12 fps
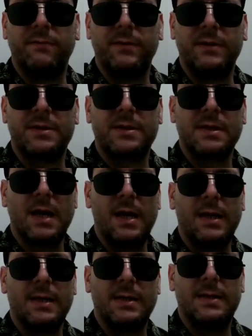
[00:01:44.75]
It's
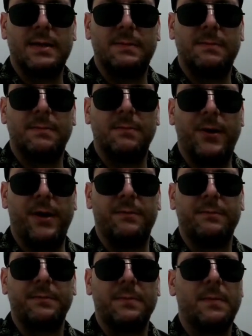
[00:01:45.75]
like,
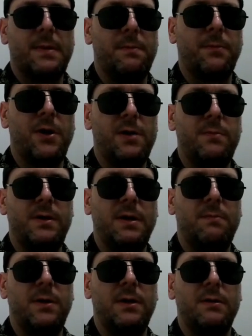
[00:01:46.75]
well, I'd probably be a
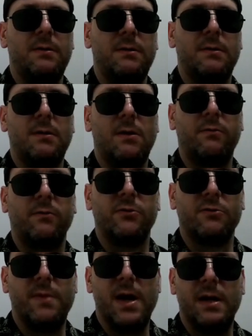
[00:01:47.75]
bit over
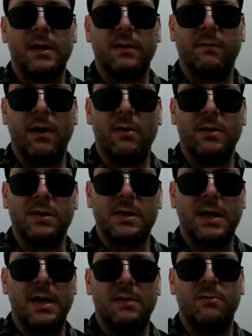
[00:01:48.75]
dramatic if I were to
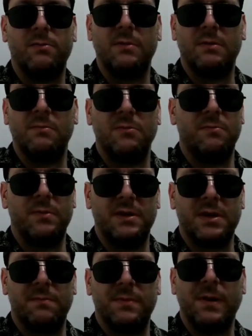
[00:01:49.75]
say it would be
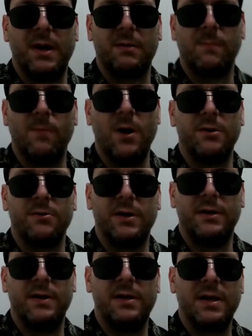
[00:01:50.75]
something like
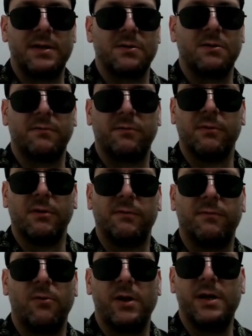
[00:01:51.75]
wandering the desert for
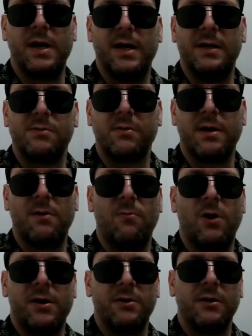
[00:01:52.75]
40 days without
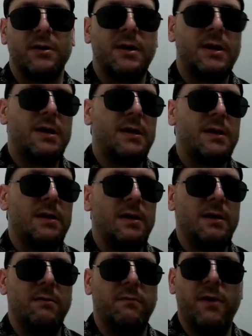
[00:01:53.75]
water
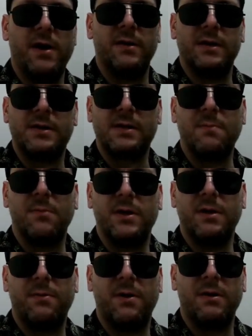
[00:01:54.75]
and finally
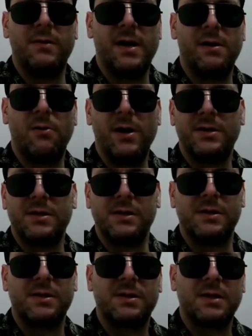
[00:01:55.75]
stumbling upon that
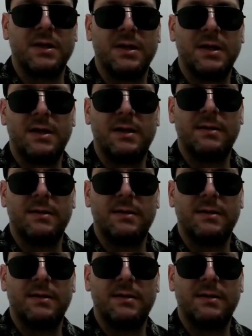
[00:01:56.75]
oasis and